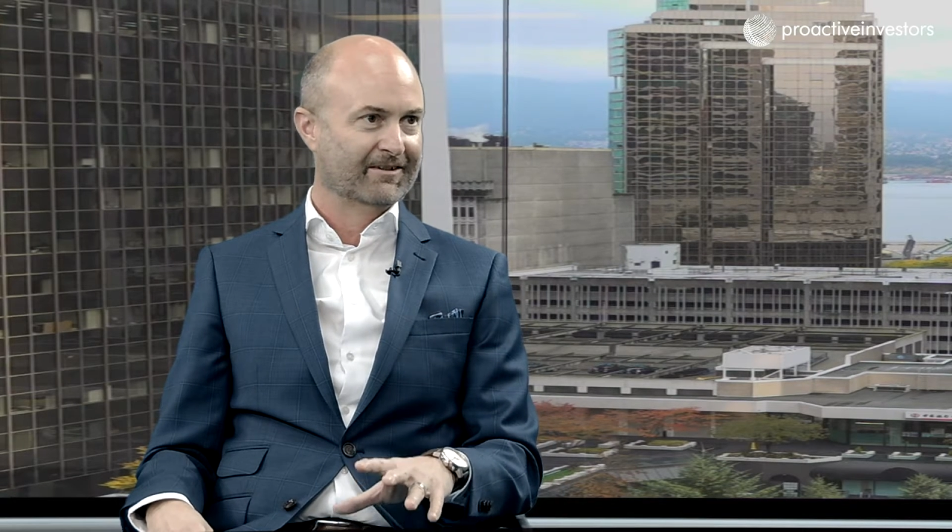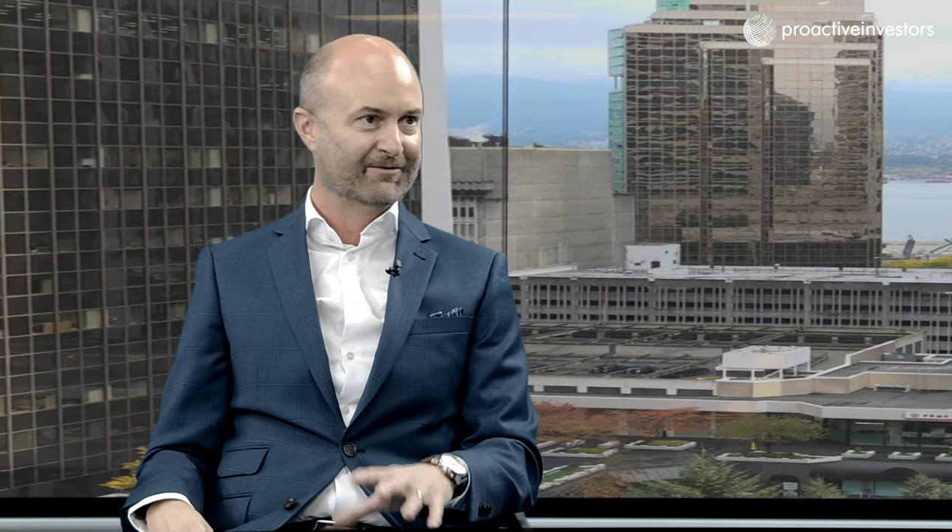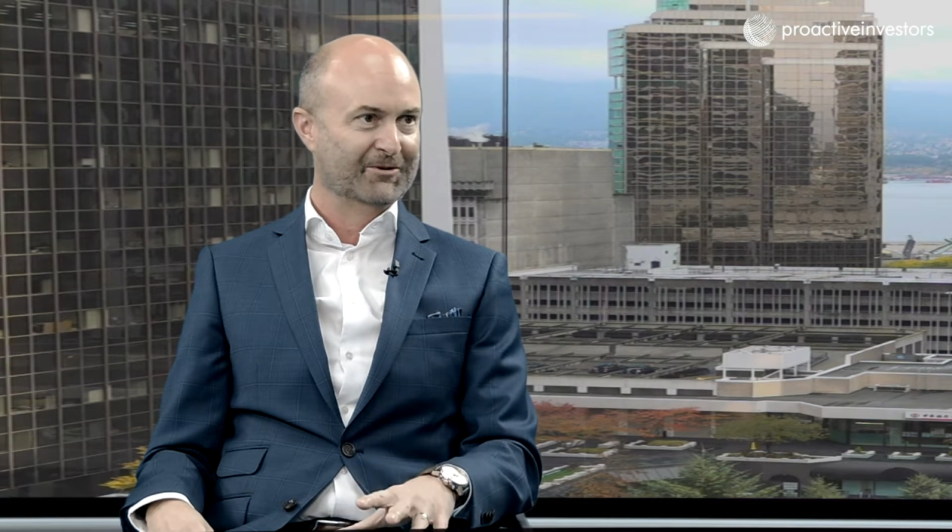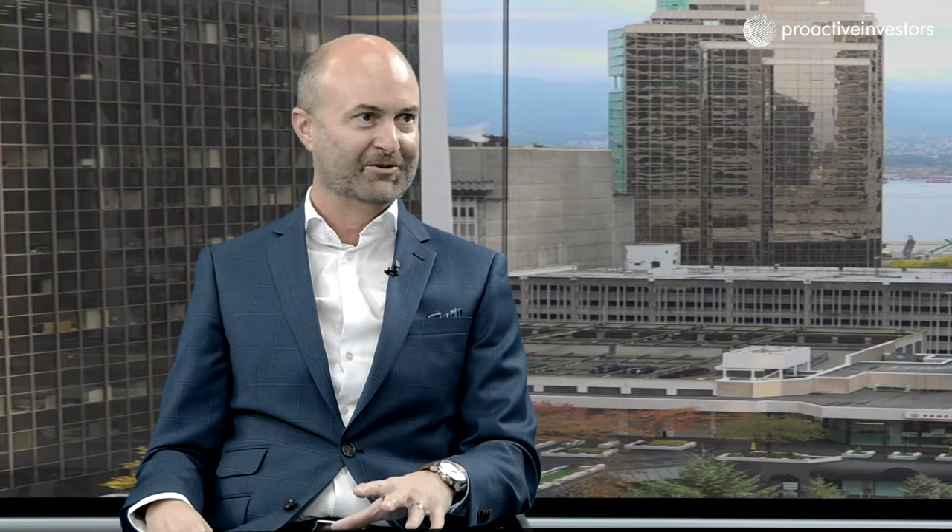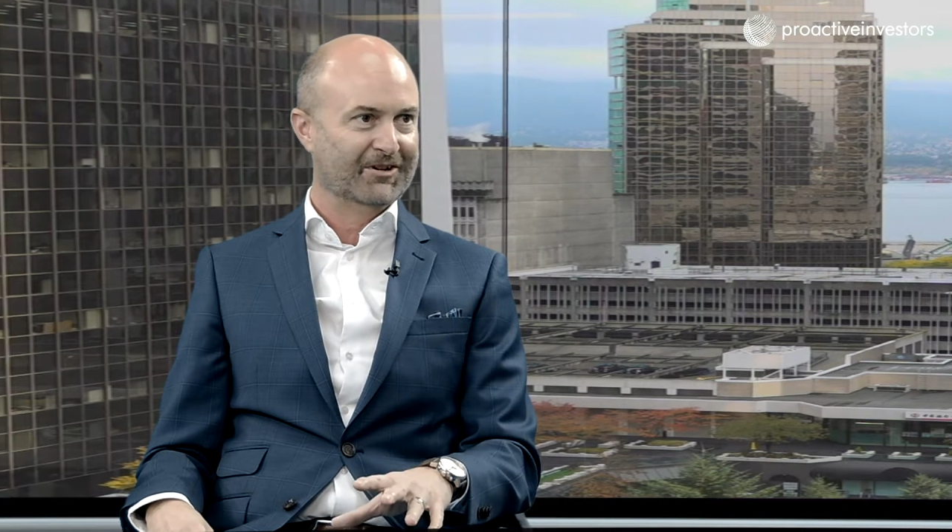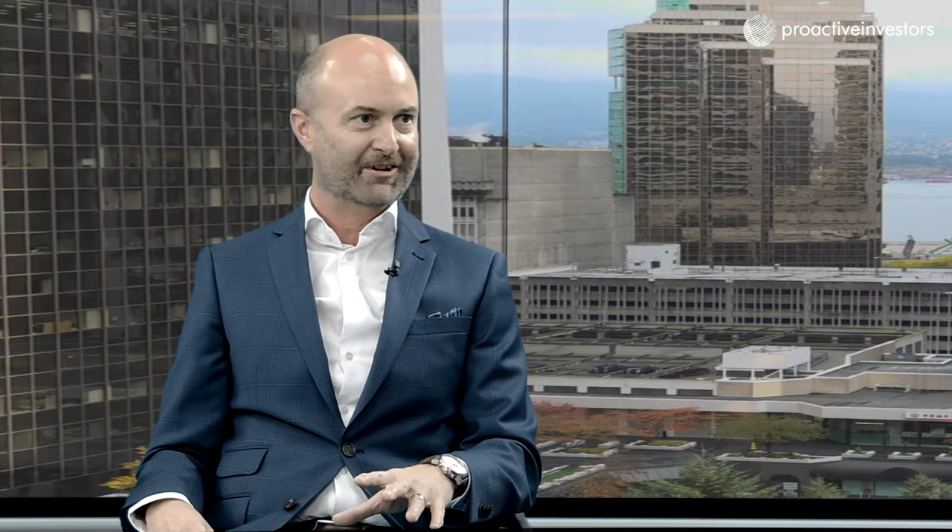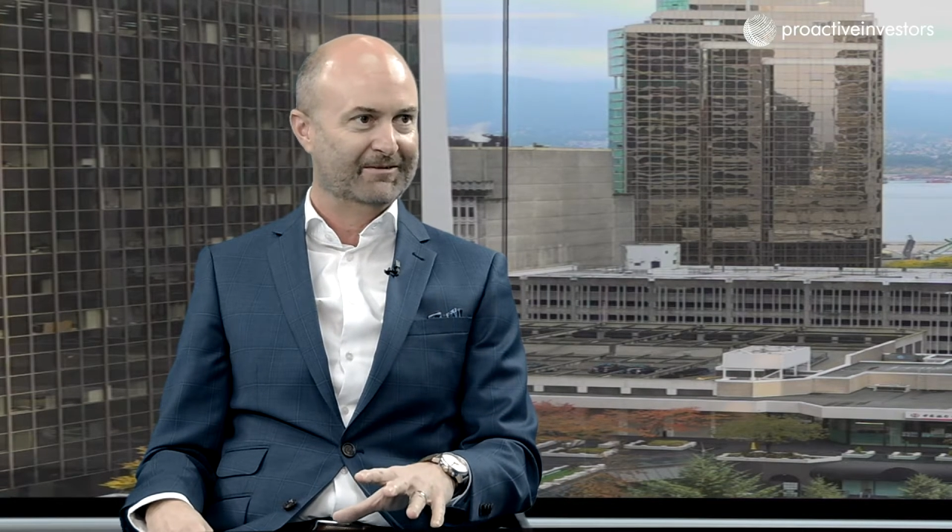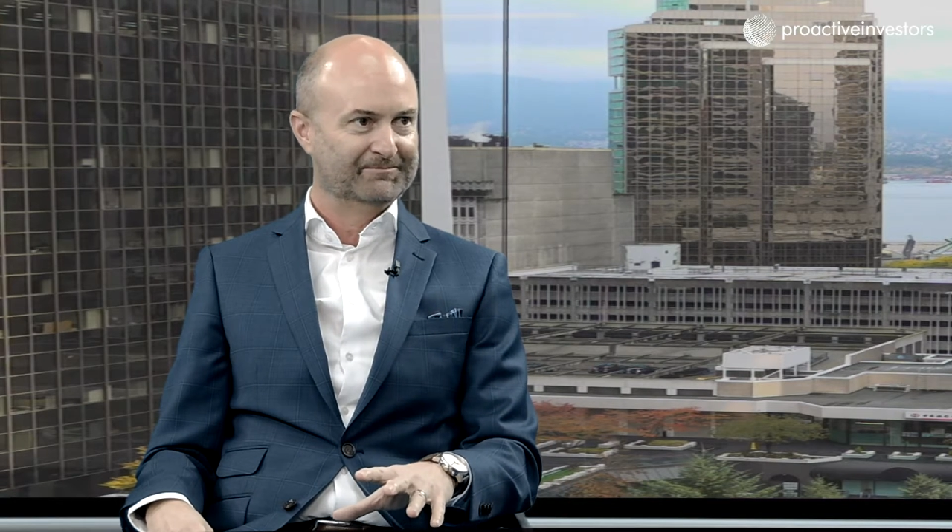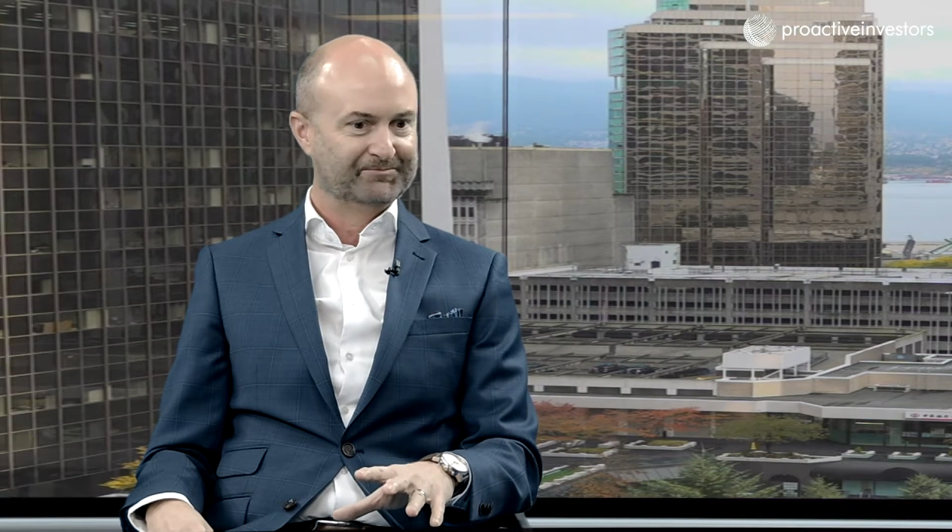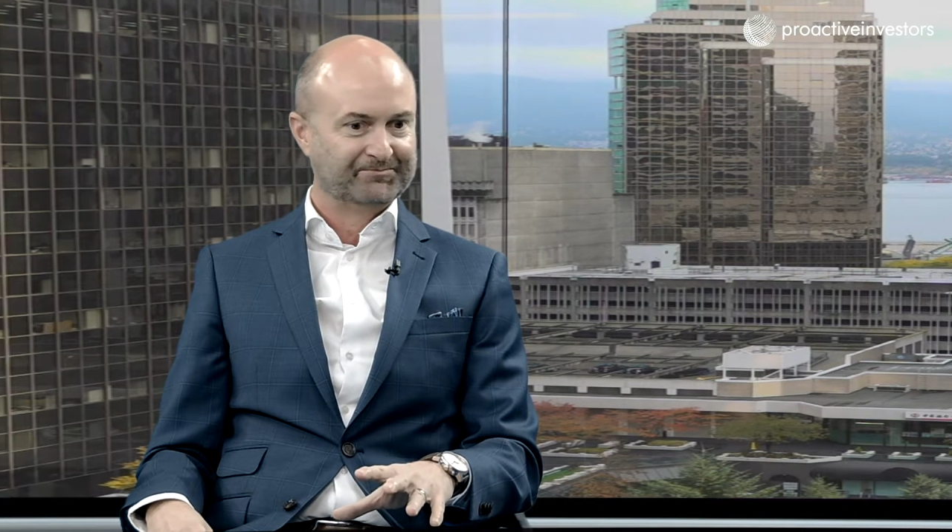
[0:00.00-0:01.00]
of Utah,
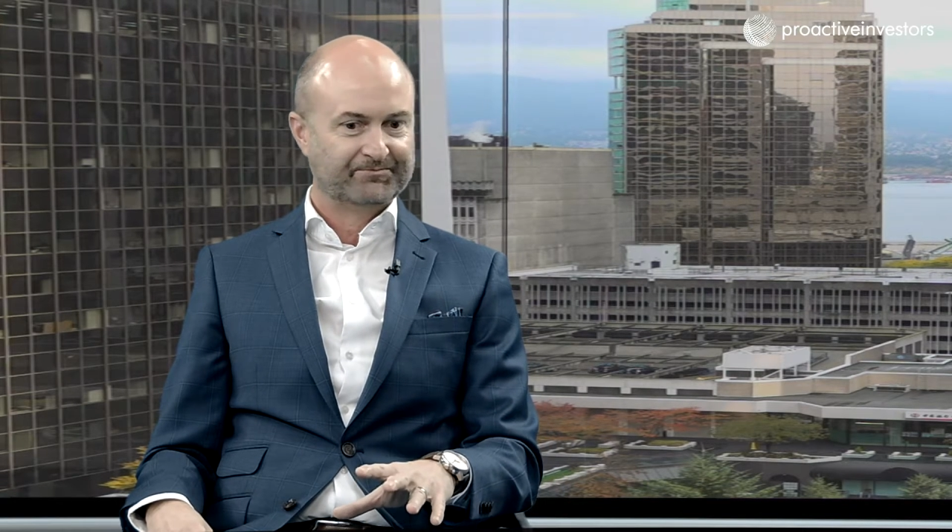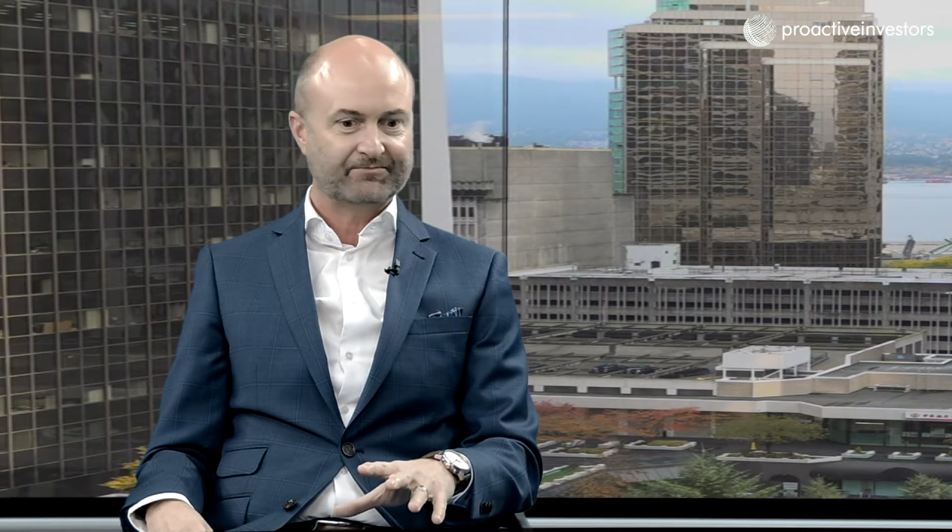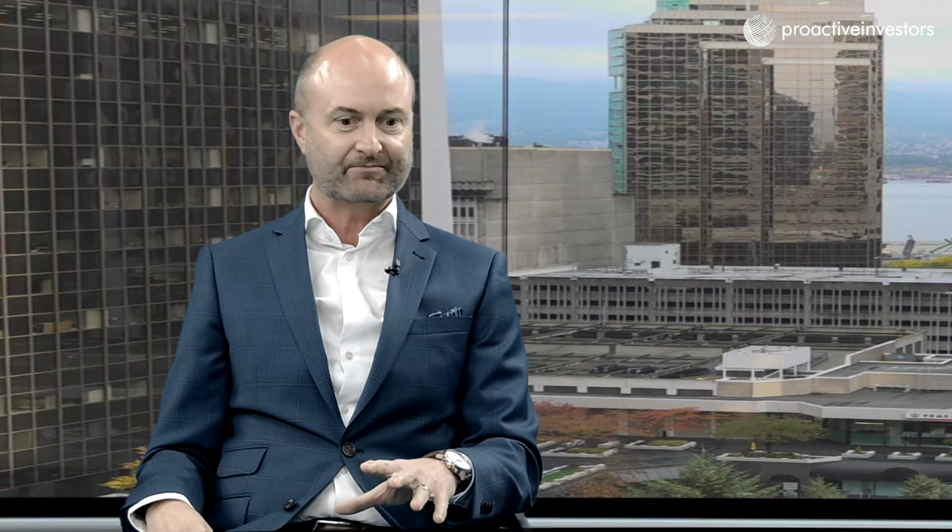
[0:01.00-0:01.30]
mm.